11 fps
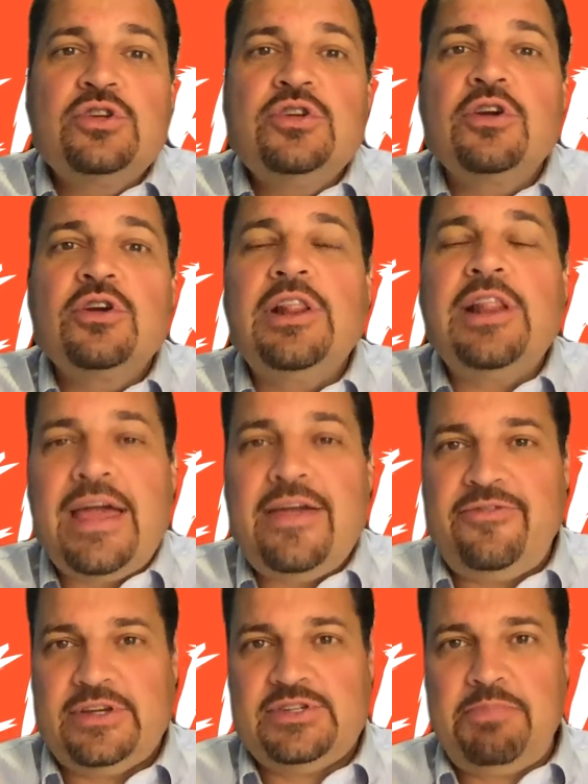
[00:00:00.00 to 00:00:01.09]
to your life
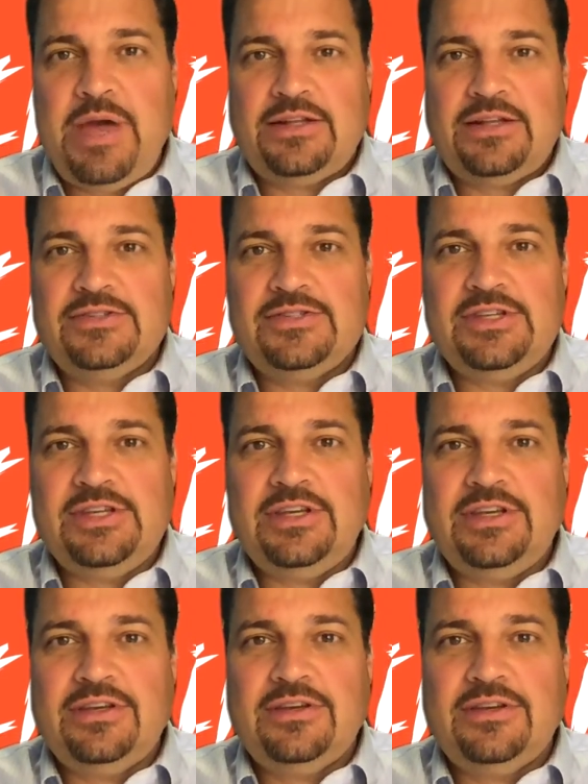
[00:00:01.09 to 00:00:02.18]
expectancy.
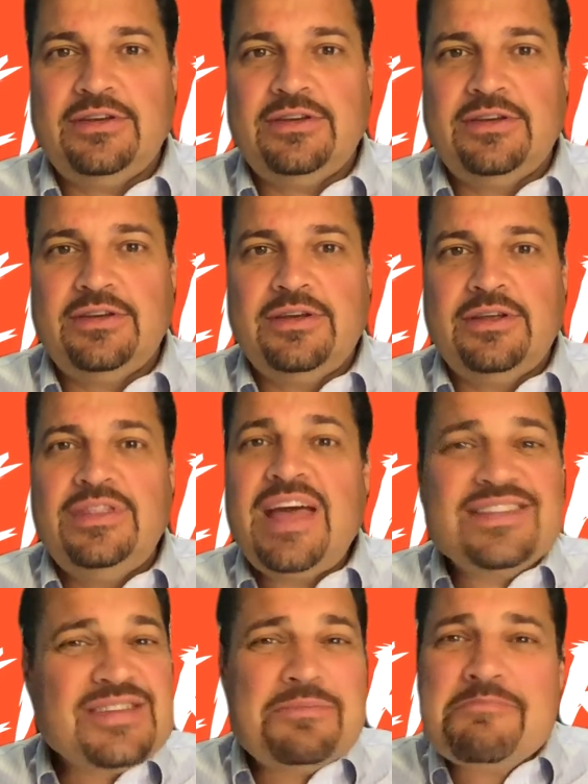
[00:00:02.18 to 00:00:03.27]

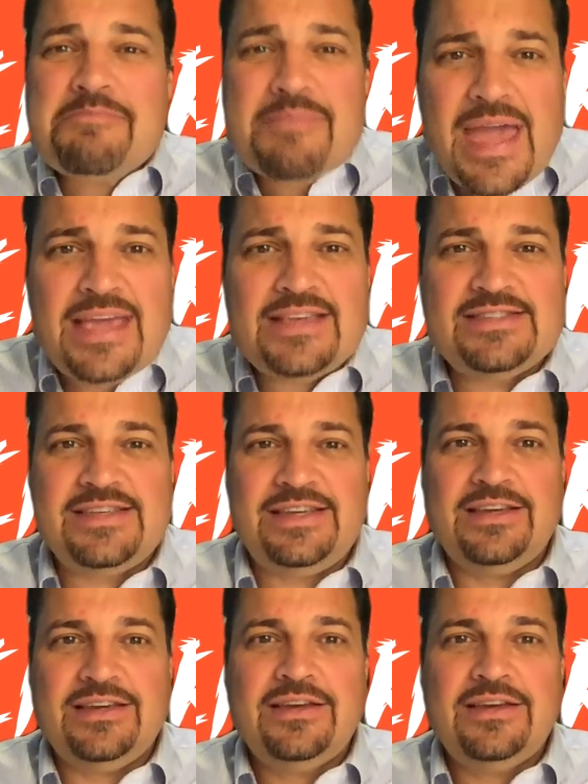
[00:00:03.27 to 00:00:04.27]
That's amazing.